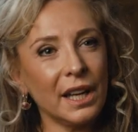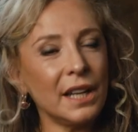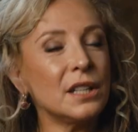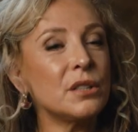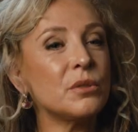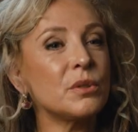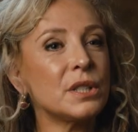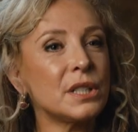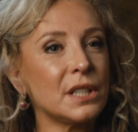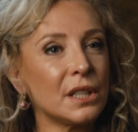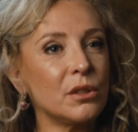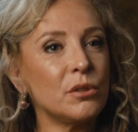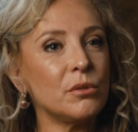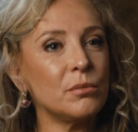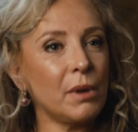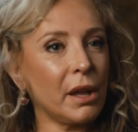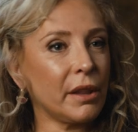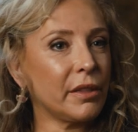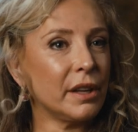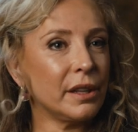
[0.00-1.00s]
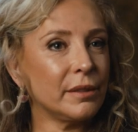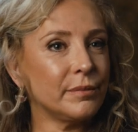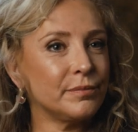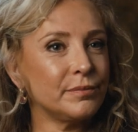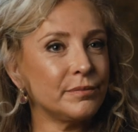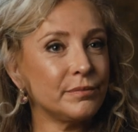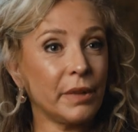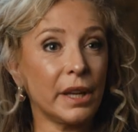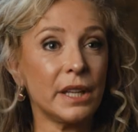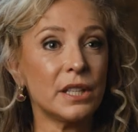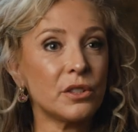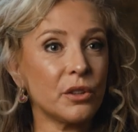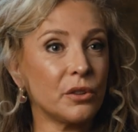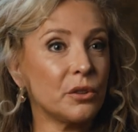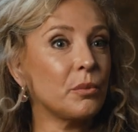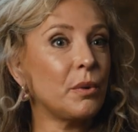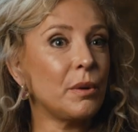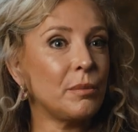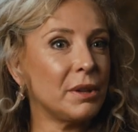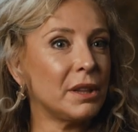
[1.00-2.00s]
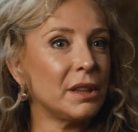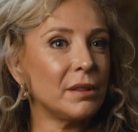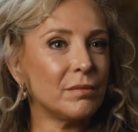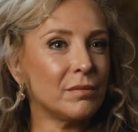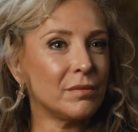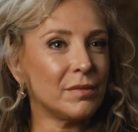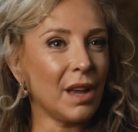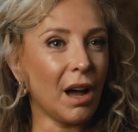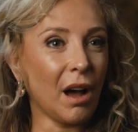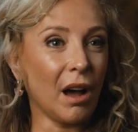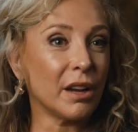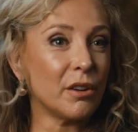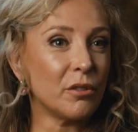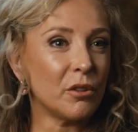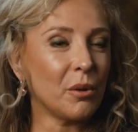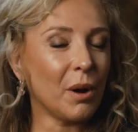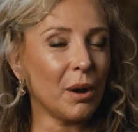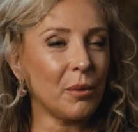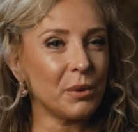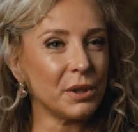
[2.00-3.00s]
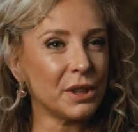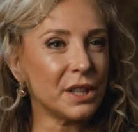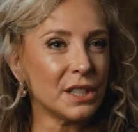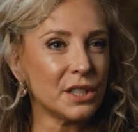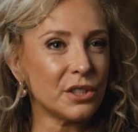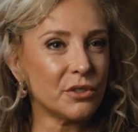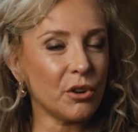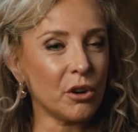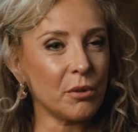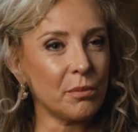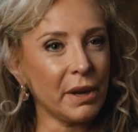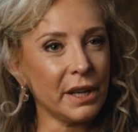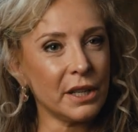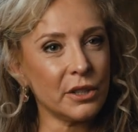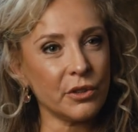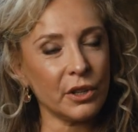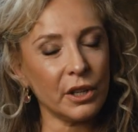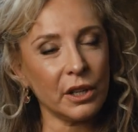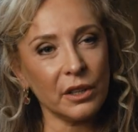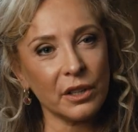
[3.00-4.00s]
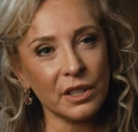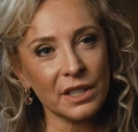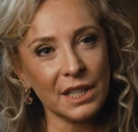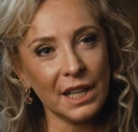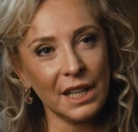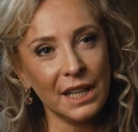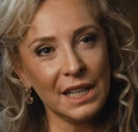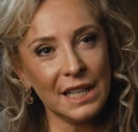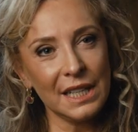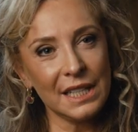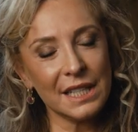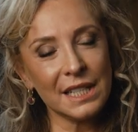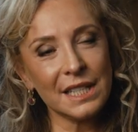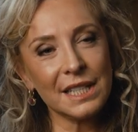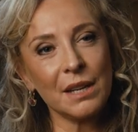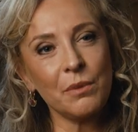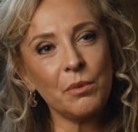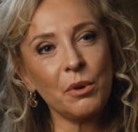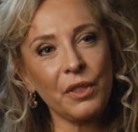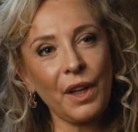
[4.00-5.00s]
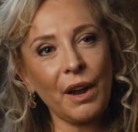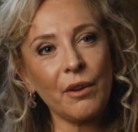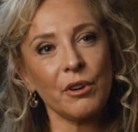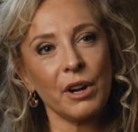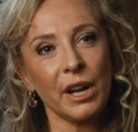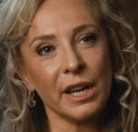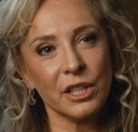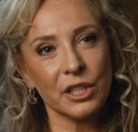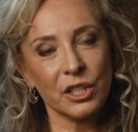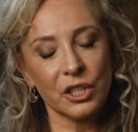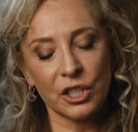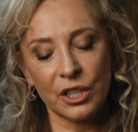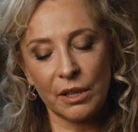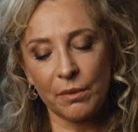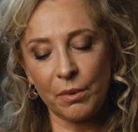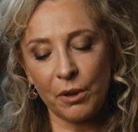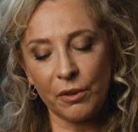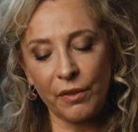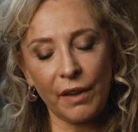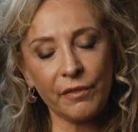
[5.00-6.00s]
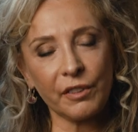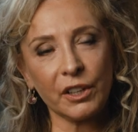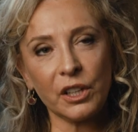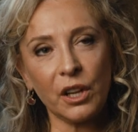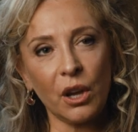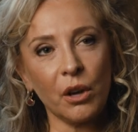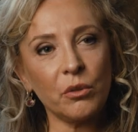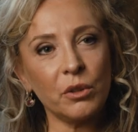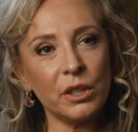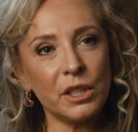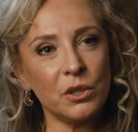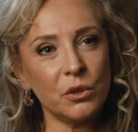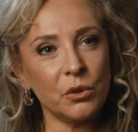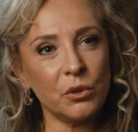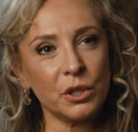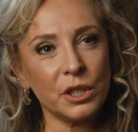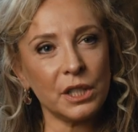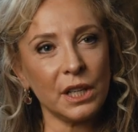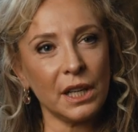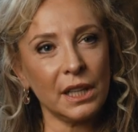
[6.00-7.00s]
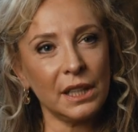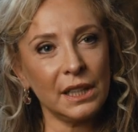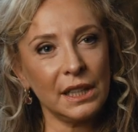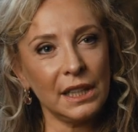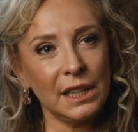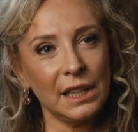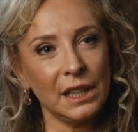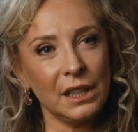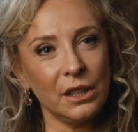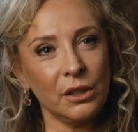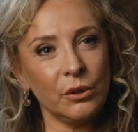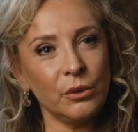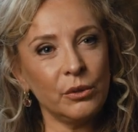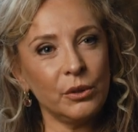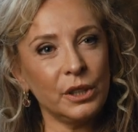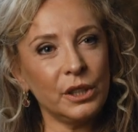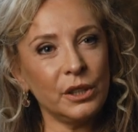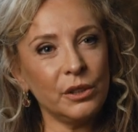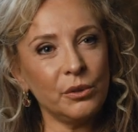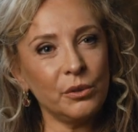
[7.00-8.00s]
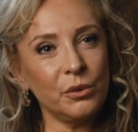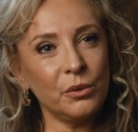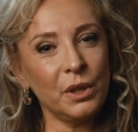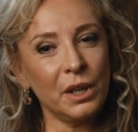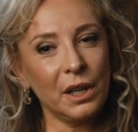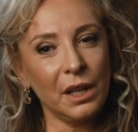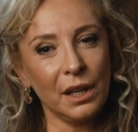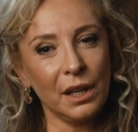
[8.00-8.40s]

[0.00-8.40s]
into a single mother, based on the women that I grew up with, these strong matriarchs, to see what that relationship of having an only daughter who you